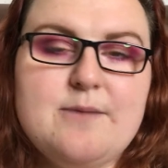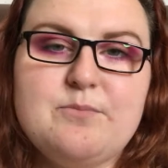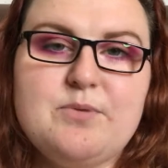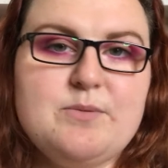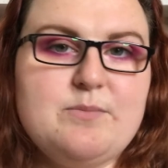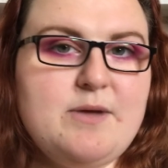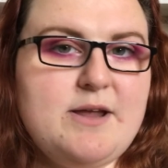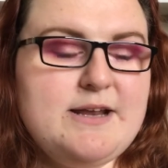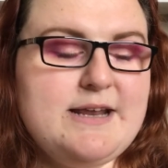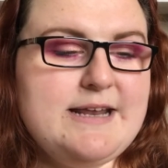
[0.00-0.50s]

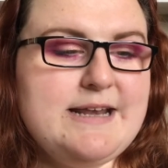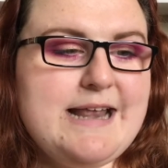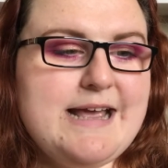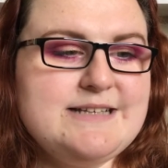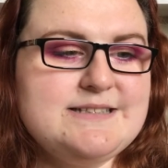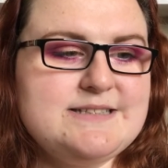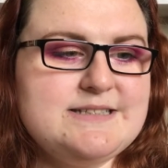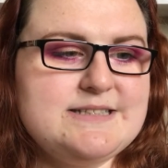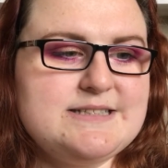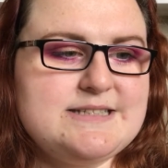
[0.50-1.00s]
promote
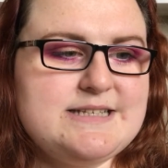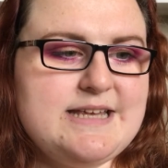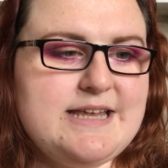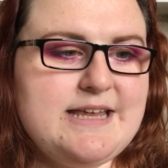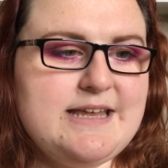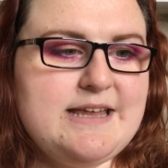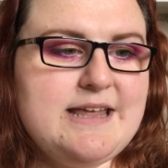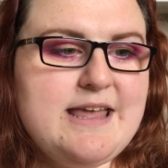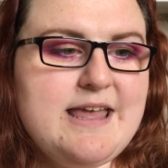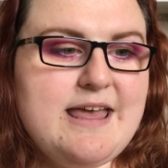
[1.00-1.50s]

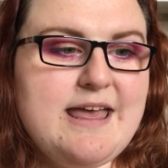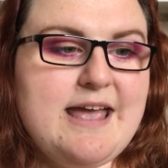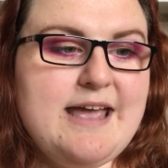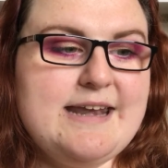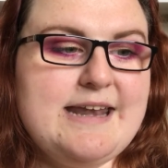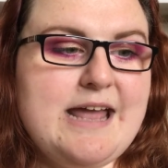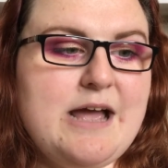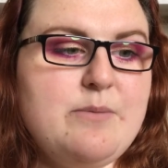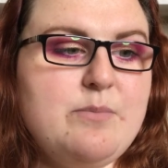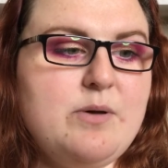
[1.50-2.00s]
elasticity
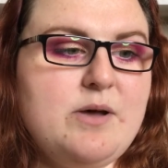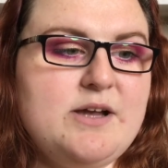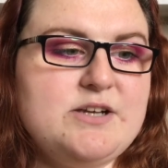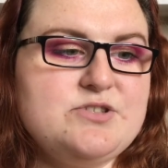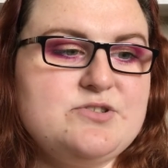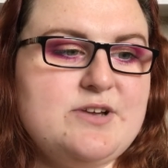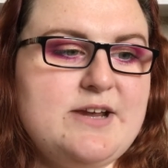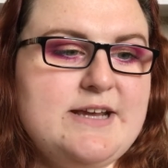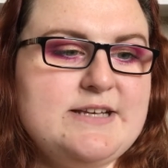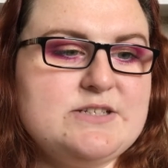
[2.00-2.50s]
and help
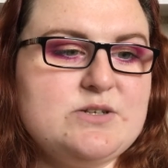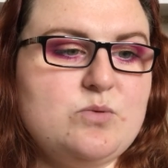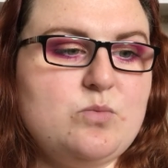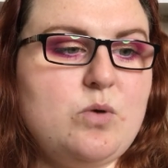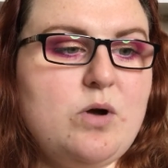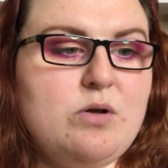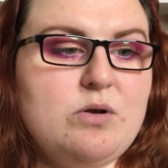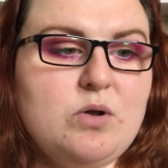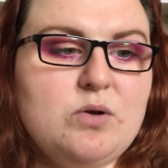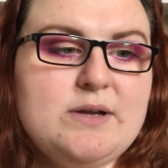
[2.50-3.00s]
hydrate
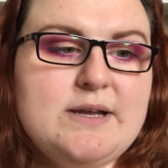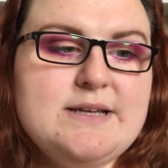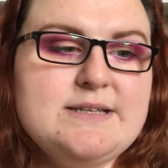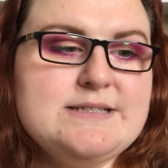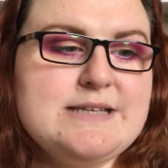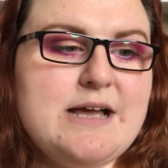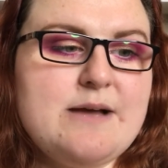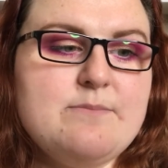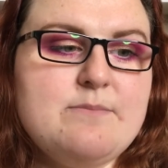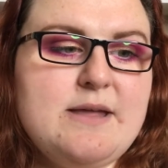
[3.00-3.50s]
while locking
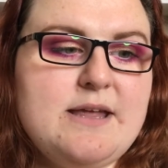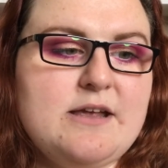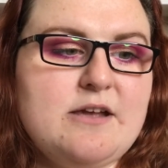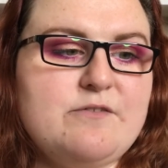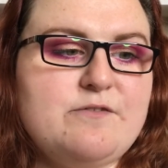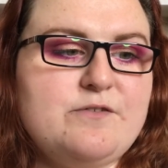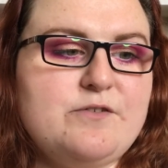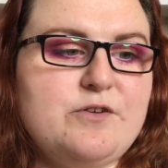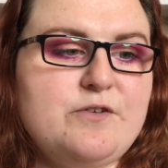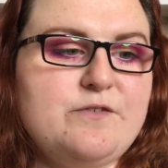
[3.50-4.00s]
down
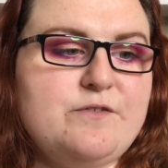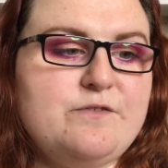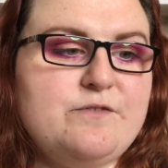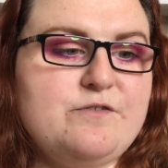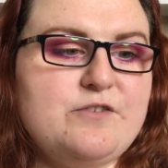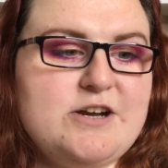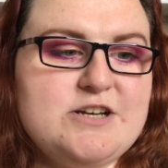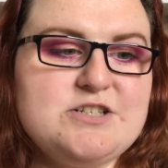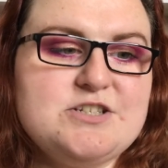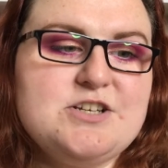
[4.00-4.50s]
makeup for
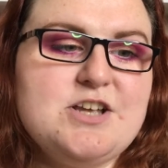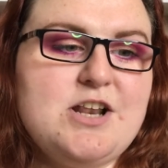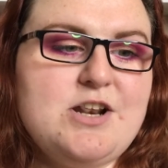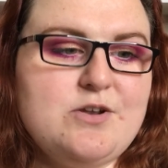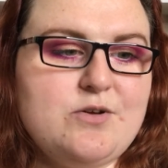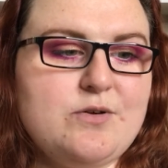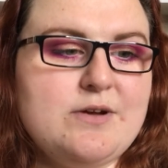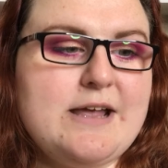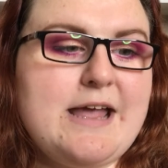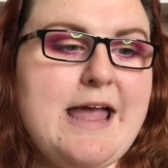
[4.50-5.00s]
fresher,
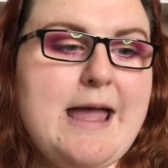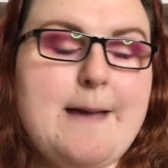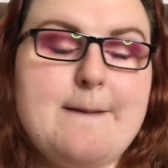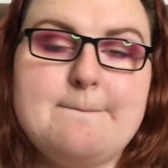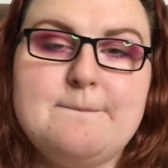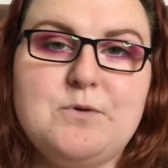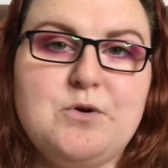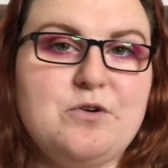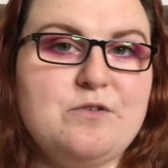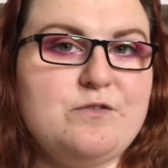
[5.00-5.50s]
longer
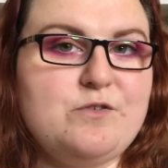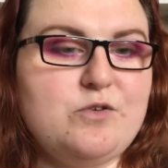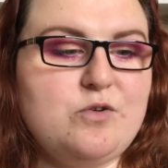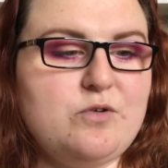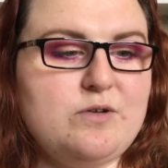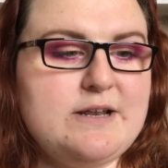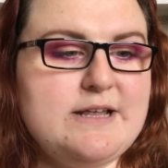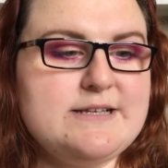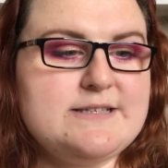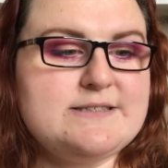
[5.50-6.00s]
and more
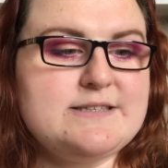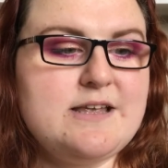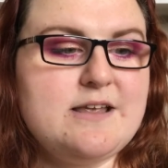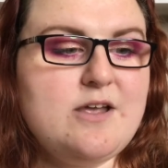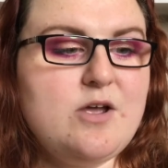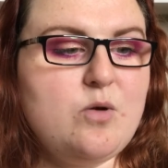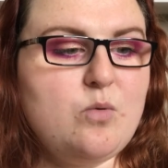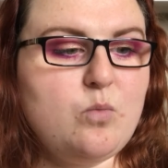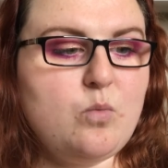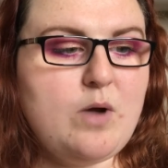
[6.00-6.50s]
flawless
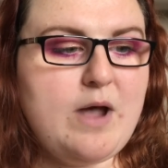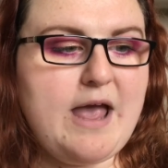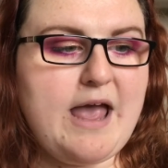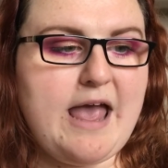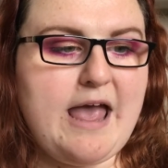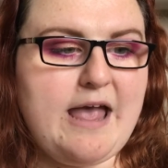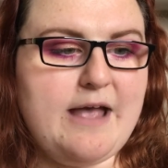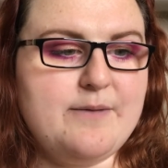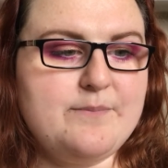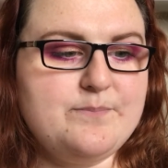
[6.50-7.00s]

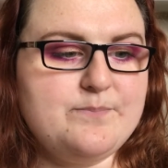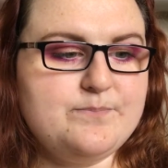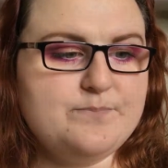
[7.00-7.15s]
wear.